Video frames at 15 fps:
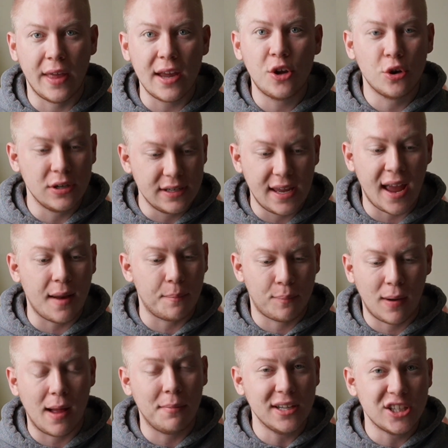they could
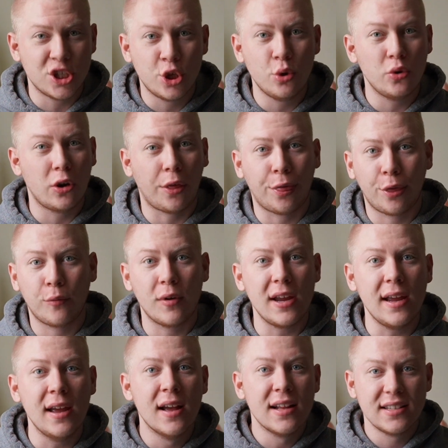get probably 2 to
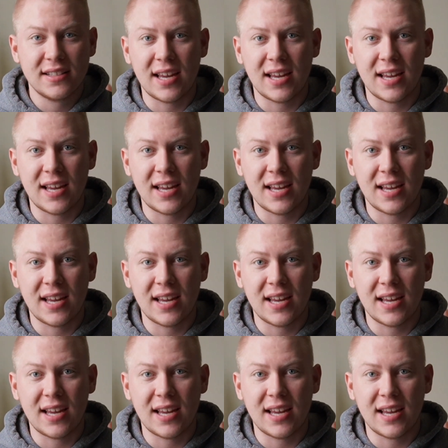3